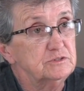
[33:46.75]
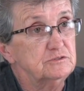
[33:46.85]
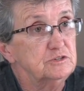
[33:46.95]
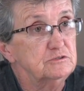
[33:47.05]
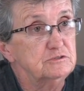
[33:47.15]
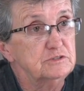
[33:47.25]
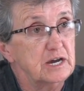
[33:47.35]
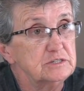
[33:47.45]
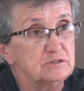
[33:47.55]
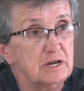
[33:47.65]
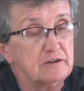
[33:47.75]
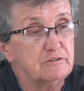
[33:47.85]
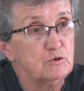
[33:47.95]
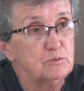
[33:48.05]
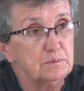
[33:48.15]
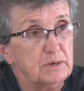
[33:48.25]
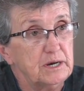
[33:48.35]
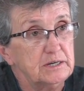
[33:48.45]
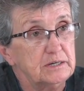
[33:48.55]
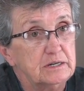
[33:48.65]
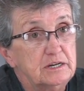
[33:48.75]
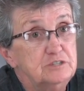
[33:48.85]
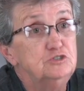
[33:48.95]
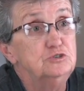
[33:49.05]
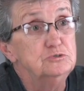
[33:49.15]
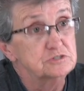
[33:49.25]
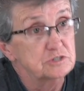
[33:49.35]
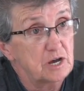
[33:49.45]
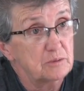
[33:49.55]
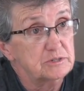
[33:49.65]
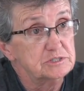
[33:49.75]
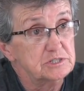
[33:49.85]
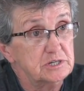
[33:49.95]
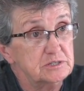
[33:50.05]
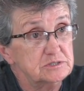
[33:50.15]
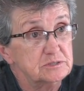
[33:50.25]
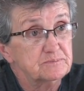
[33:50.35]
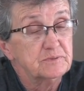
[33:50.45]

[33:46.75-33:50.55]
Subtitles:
You've got to have an open mind, use common sense.